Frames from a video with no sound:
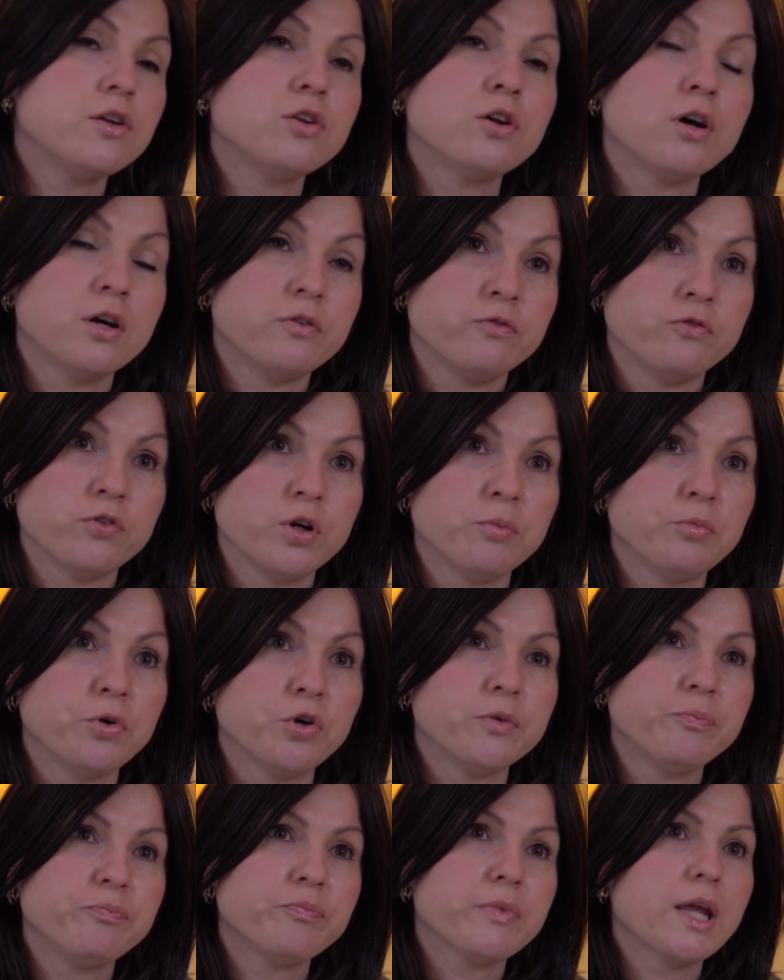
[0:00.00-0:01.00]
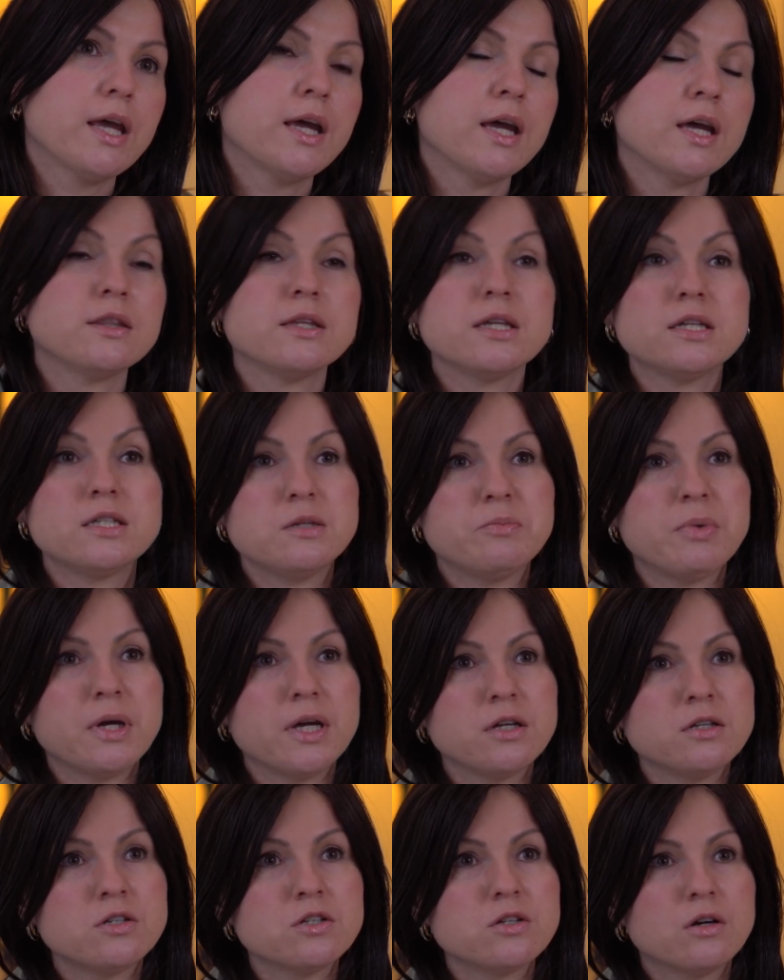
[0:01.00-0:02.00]
and non-verbal, and they
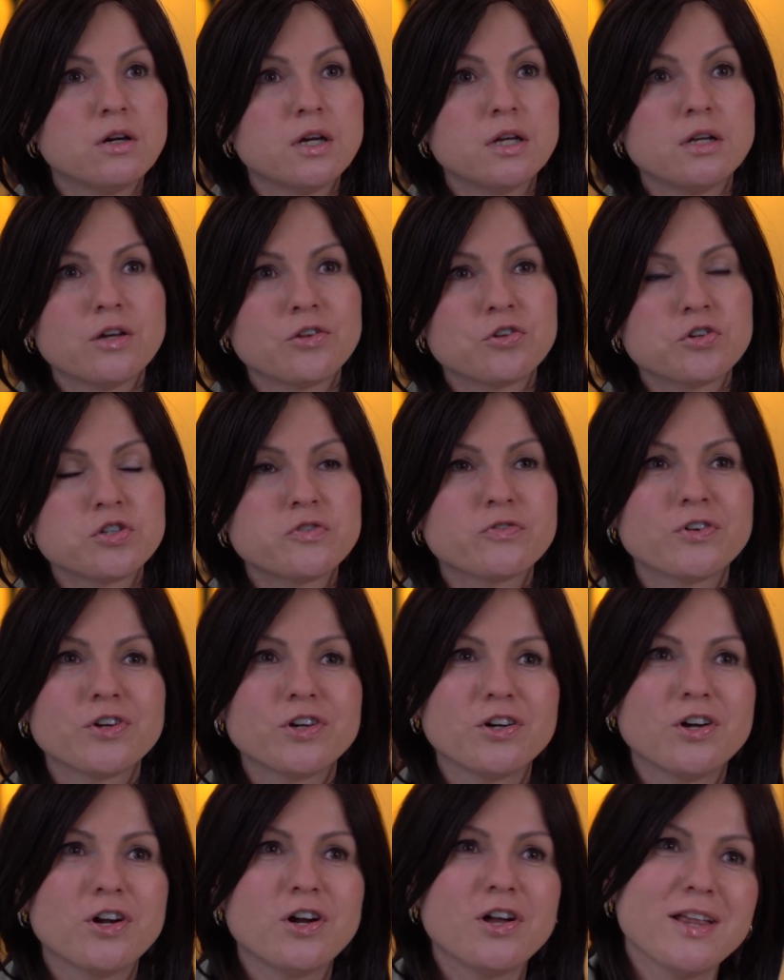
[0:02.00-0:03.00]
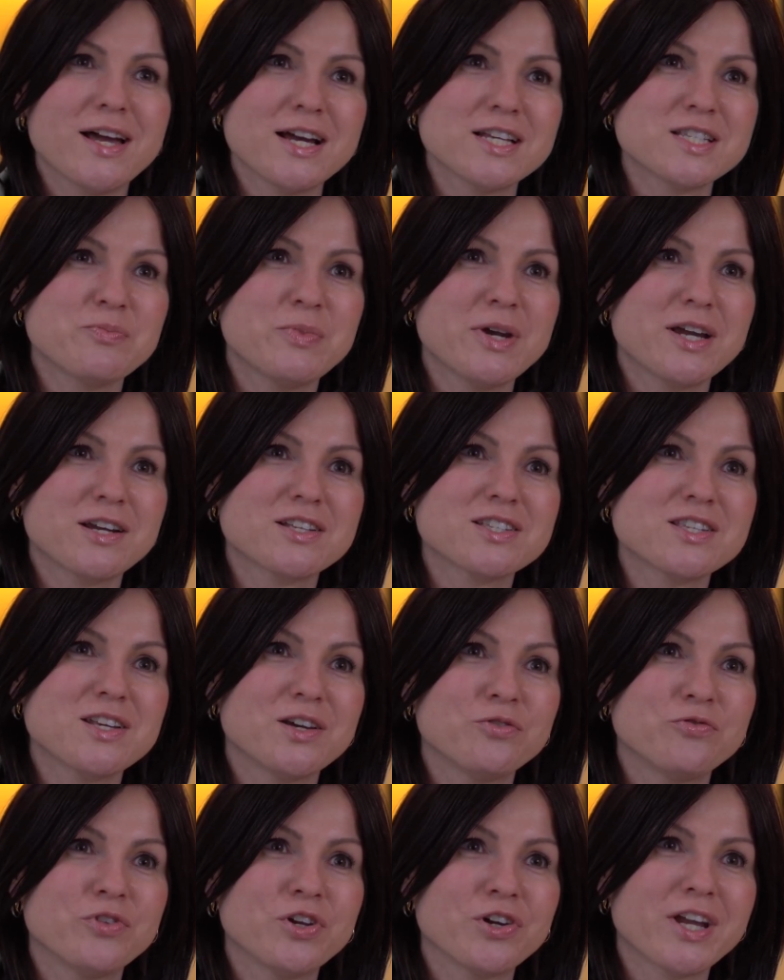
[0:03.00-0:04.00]
depend on others for all aspects
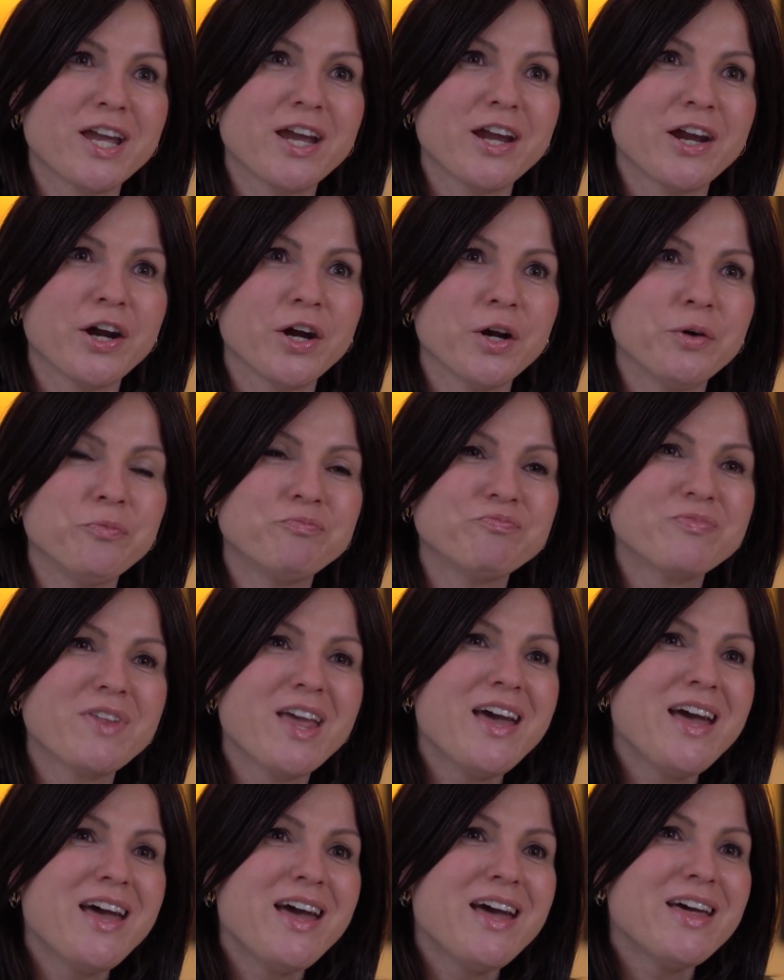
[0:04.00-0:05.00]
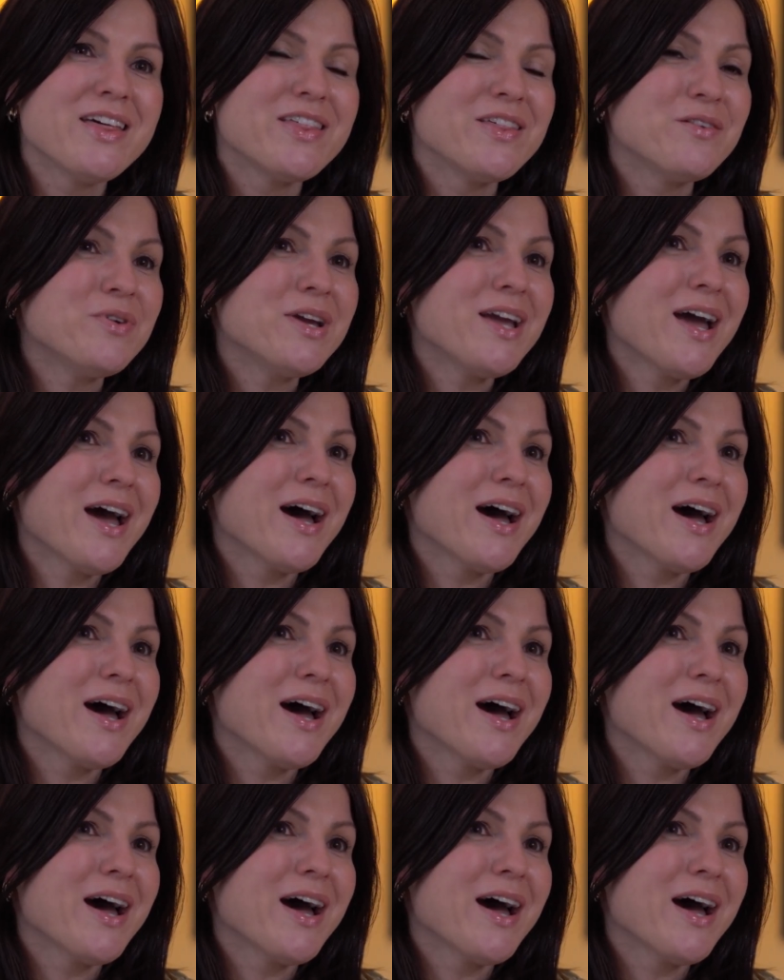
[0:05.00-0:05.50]
of their care. Then we